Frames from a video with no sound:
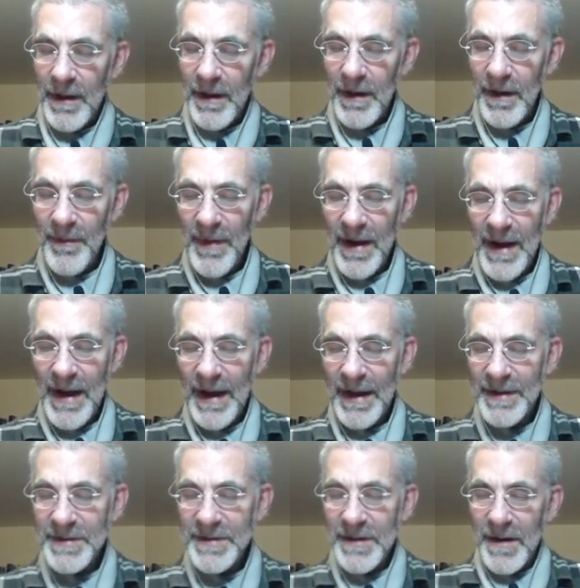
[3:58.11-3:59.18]

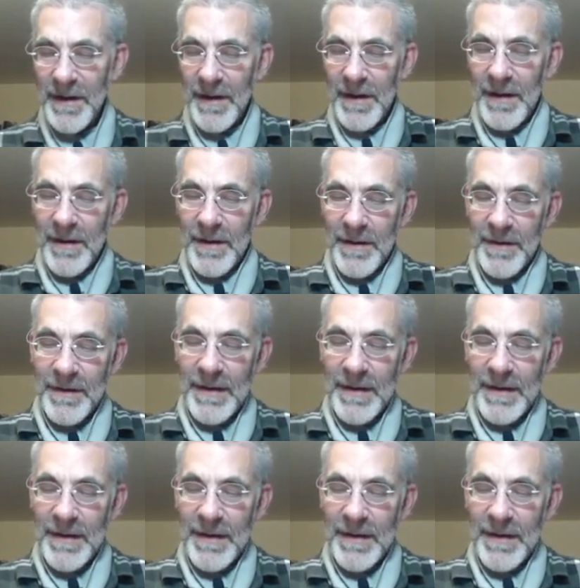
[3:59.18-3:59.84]
And the